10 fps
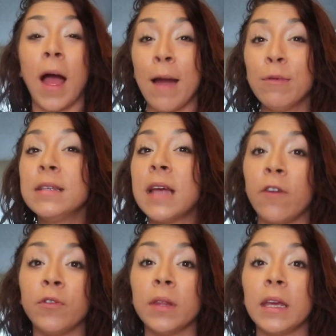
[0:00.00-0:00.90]
I would
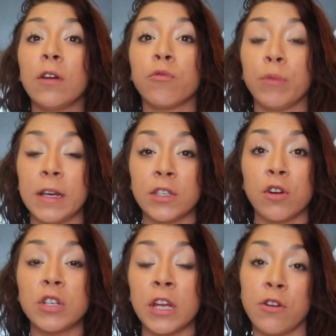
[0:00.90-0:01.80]
definitely
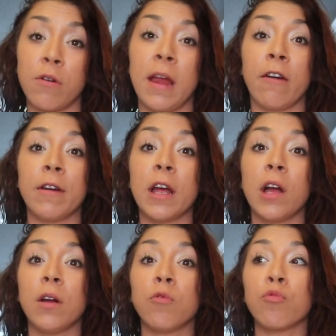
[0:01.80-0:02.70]
research in your
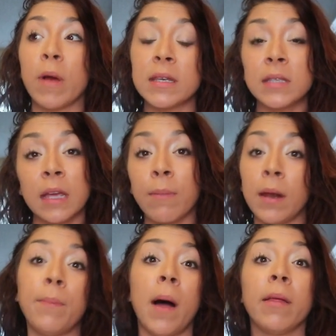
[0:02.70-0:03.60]
area resting
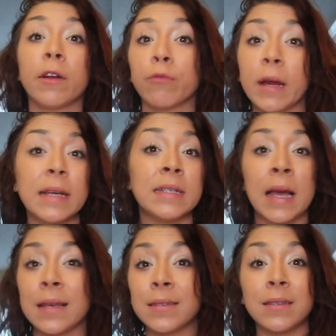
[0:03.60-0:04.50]
metabolic rate
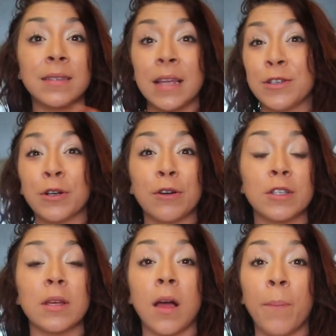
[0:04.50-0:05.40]
test
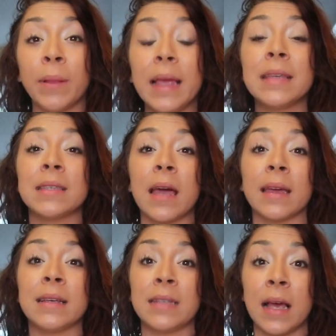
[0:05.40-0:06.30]
centers, a place that
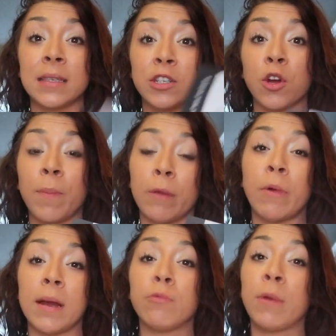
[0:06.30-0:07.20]
can test your
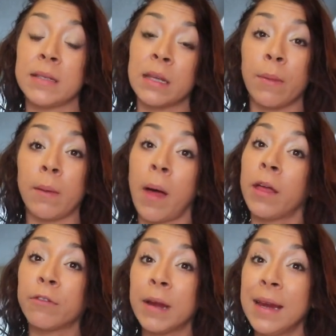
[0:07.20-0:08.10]
resting
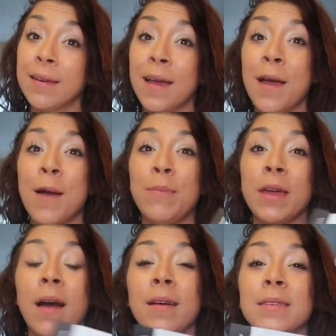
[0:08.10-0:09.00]
metabolic rate
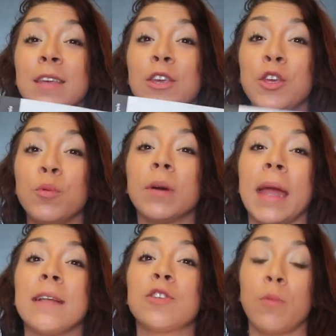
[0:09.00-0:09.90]
because you will
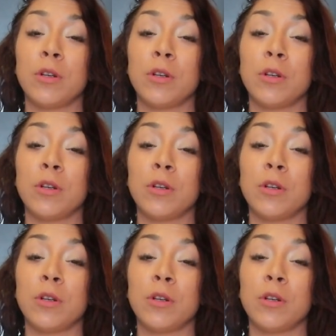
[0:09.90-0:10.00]
gain so